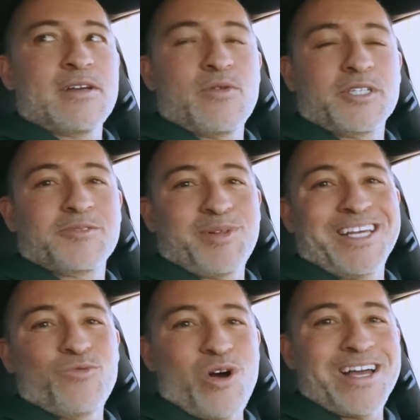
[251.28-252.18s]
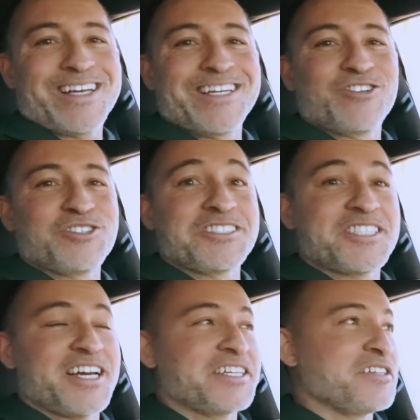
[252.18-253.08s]
I'll explain why I get it on the
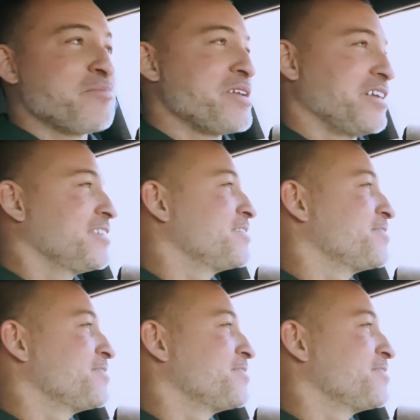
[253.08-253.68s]
side in a minute.